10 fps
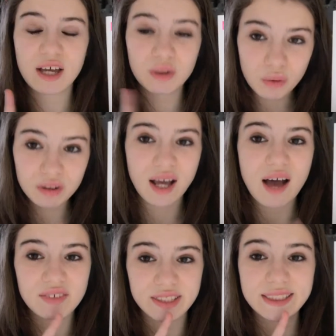And all the
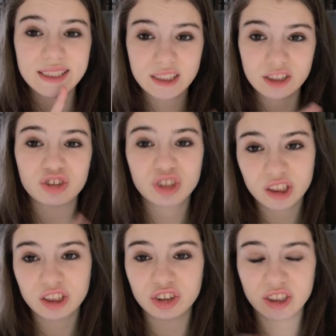covers in this
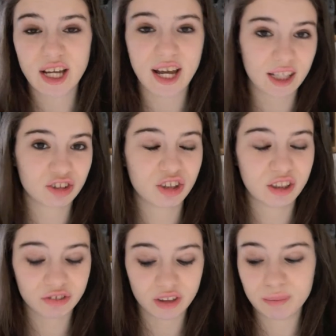trilogy are actually
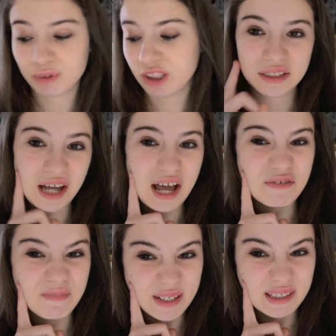really pretty. Kind
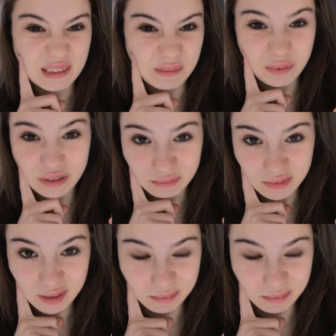of better than the book in my